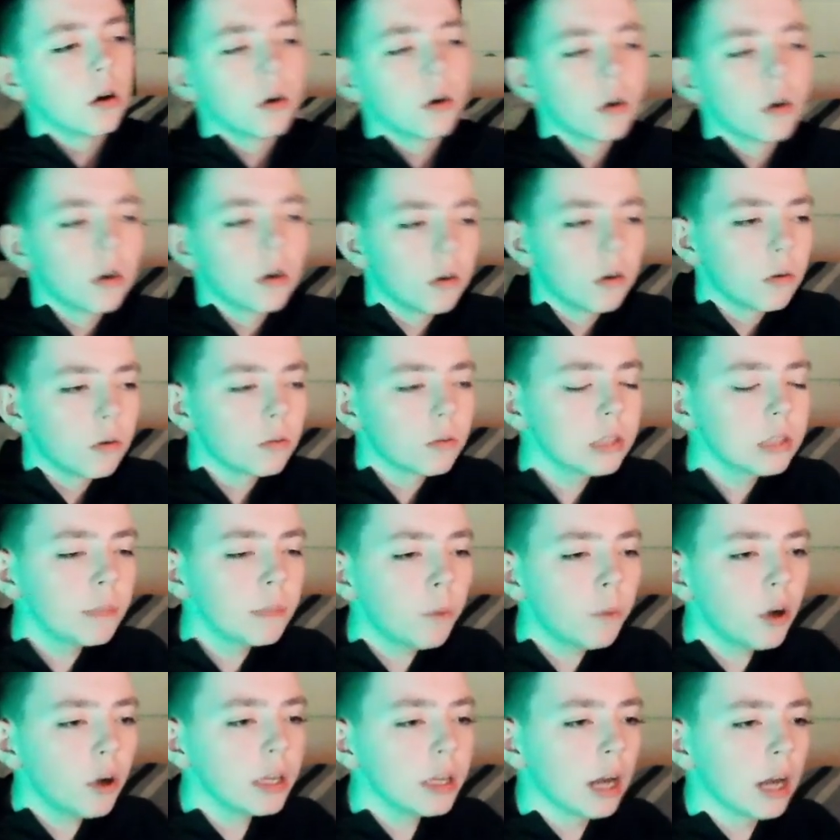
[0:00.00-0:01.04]
What's the point of
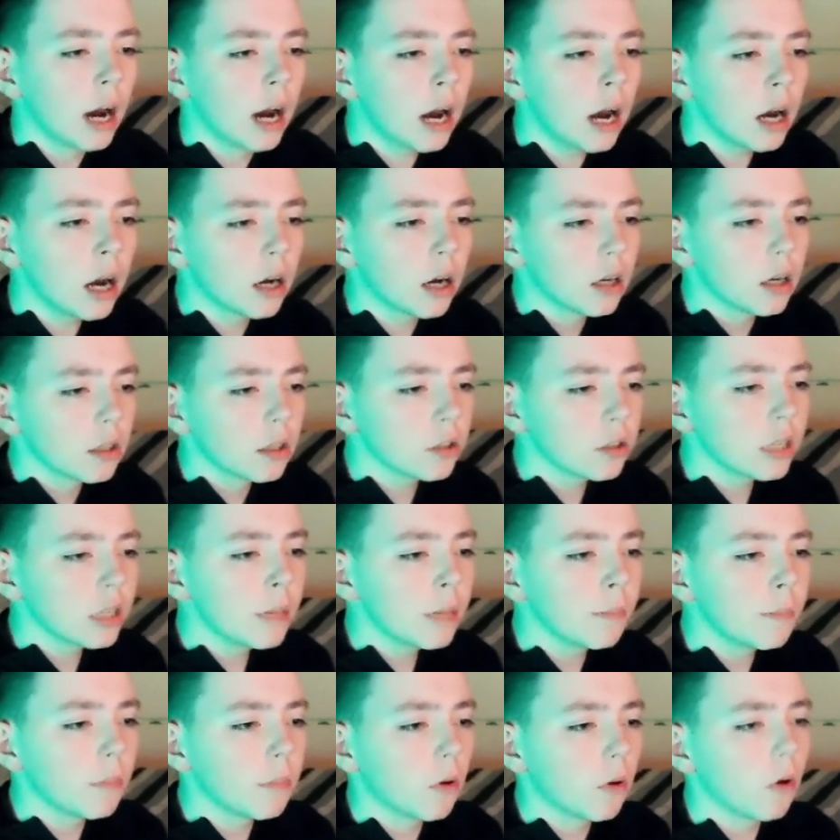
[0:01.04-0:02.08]
that? There's no...
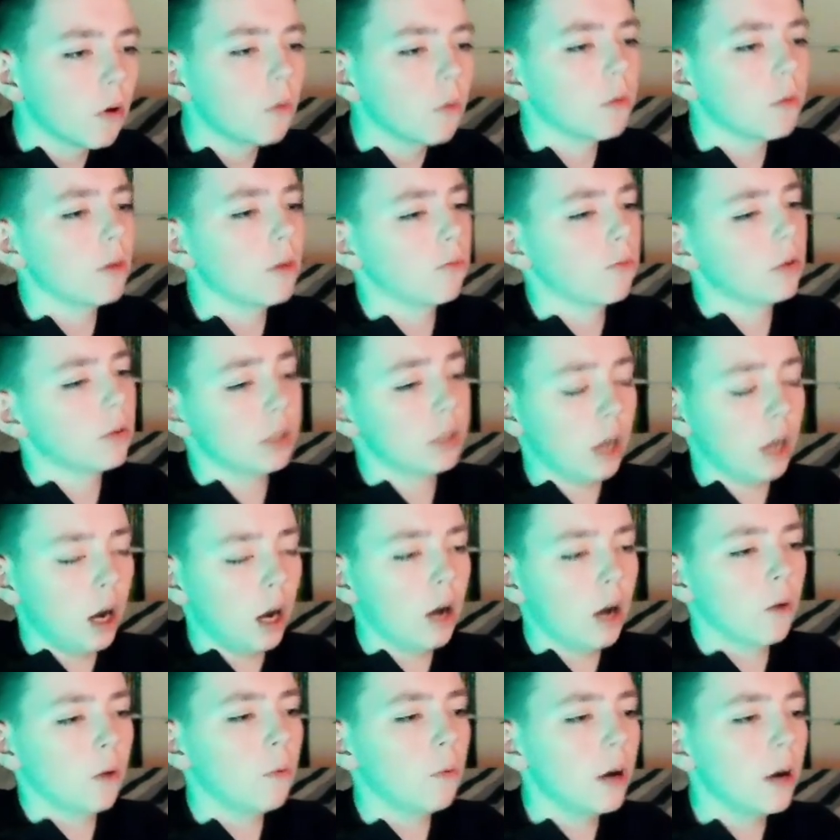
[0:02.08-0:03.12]
What's that?
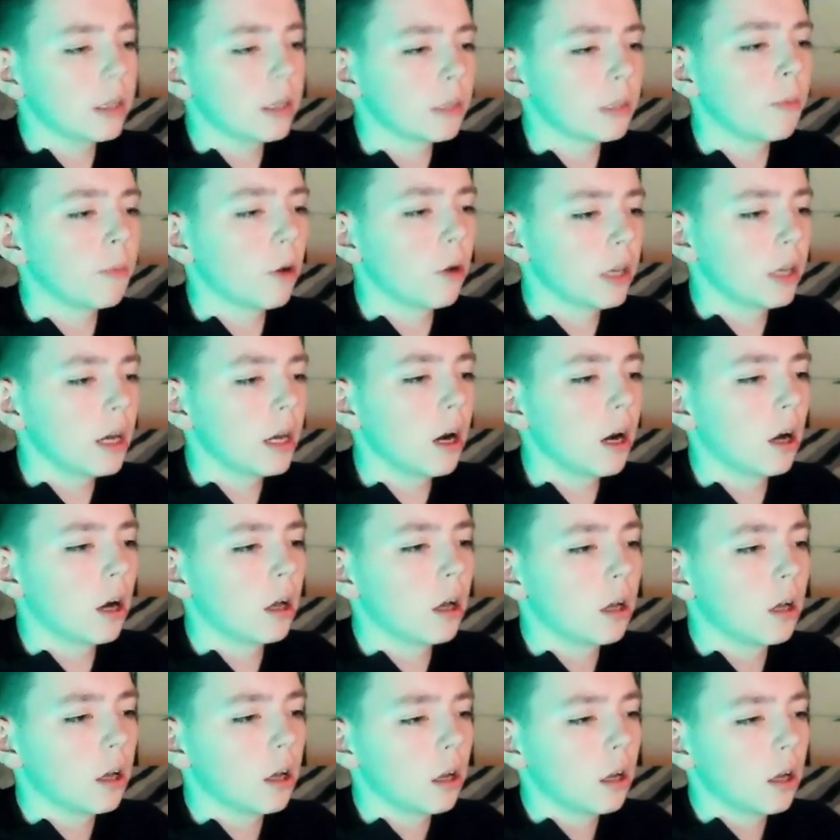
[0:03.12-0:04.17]
What is the point of
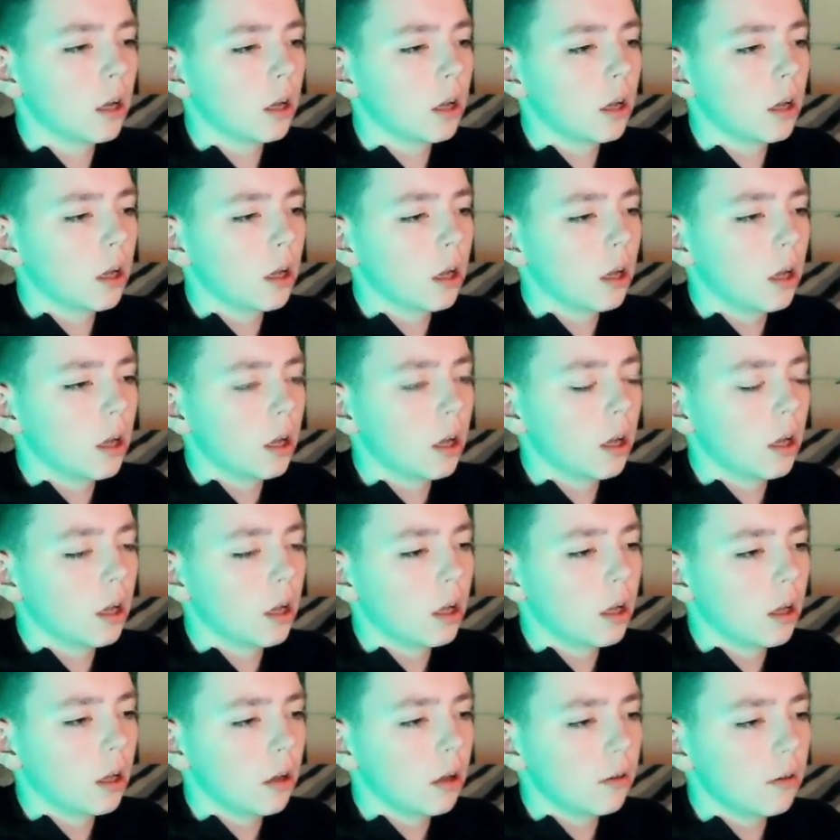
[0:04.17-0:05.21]

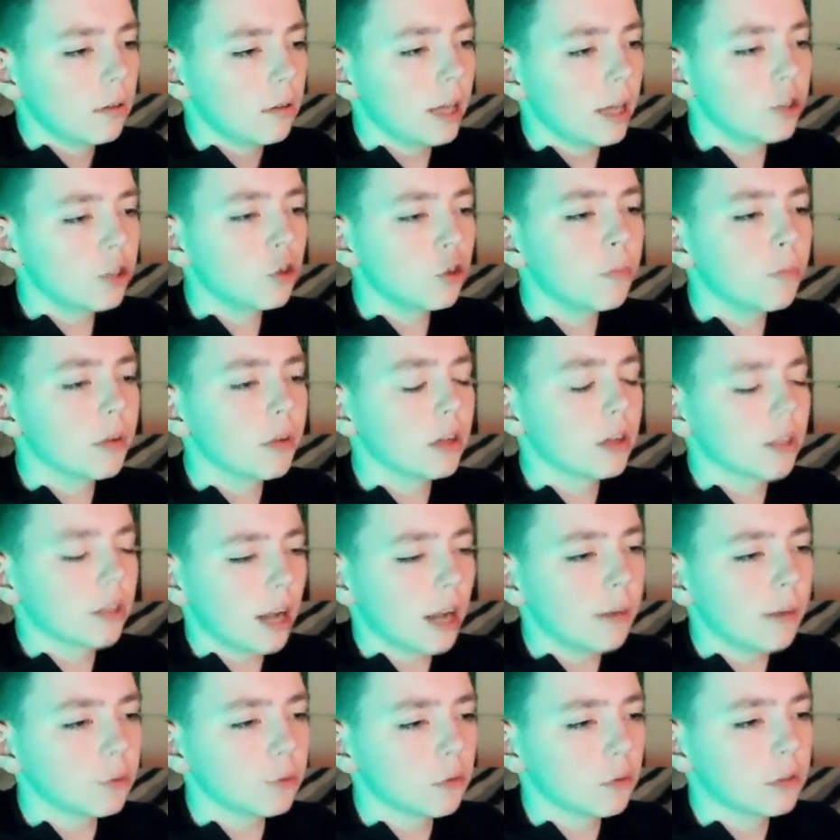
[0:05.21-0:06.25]
that? Israel players are
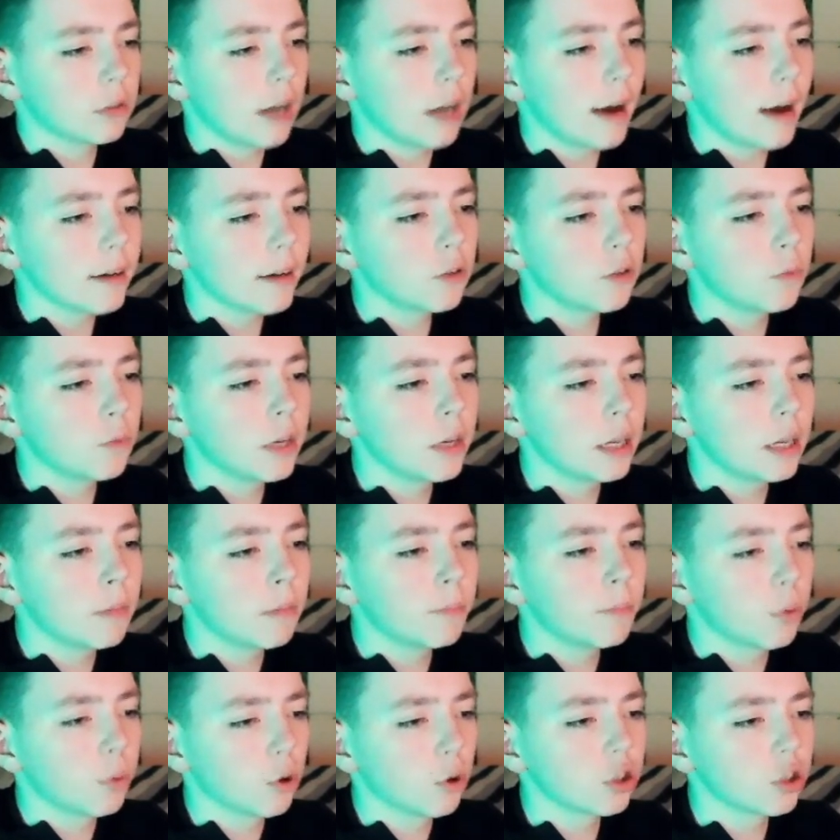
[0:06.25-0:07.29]
absolutely not good. We can
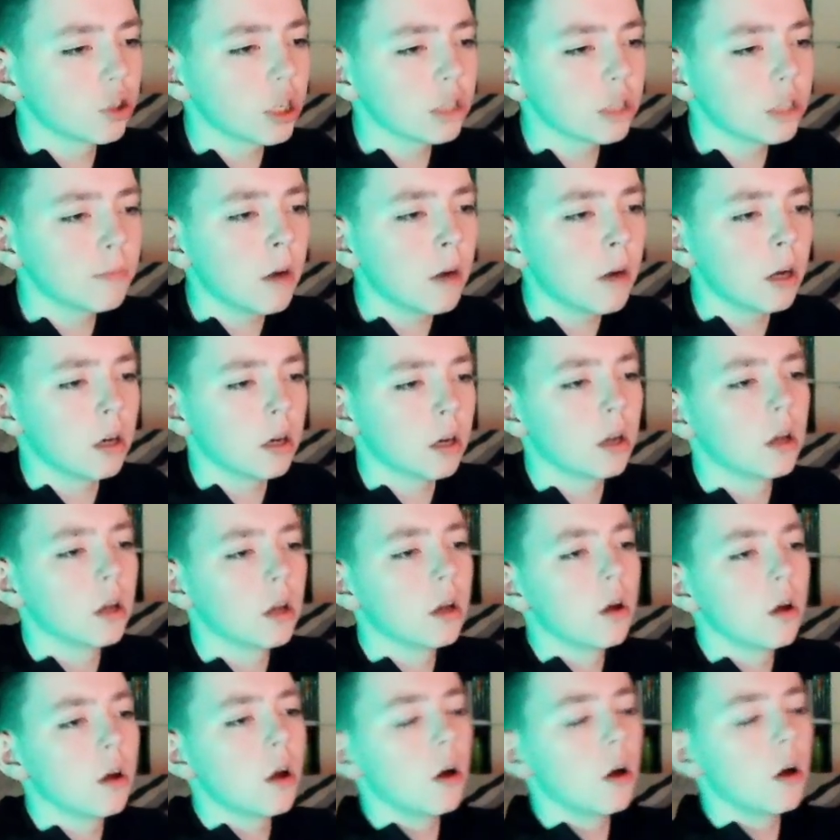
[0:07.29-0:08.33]
push this, man.
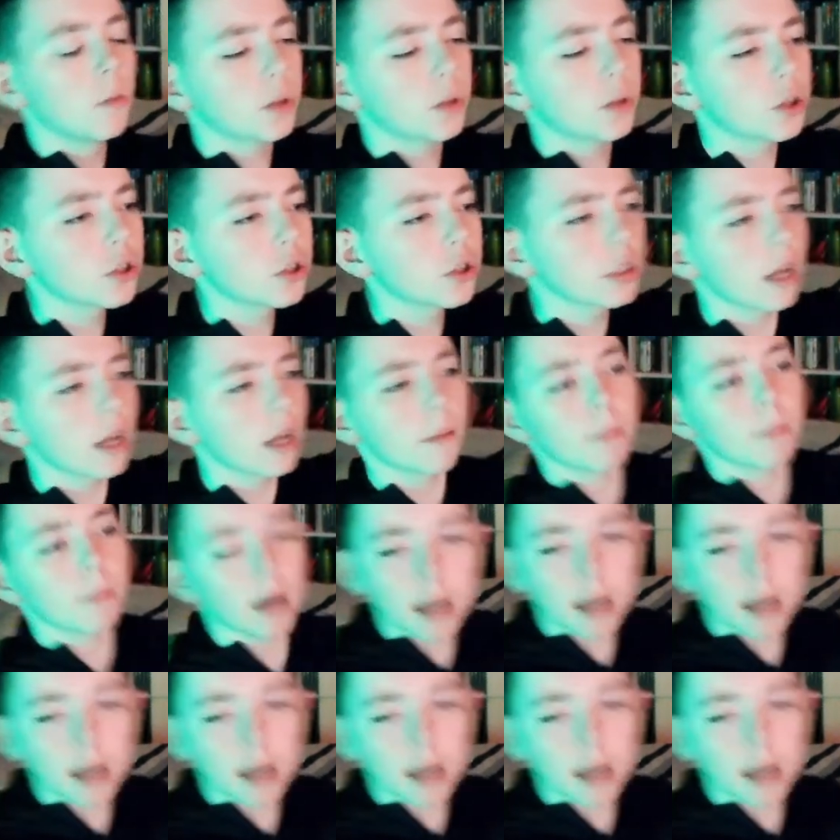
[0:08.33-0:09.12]
We're just sitting back.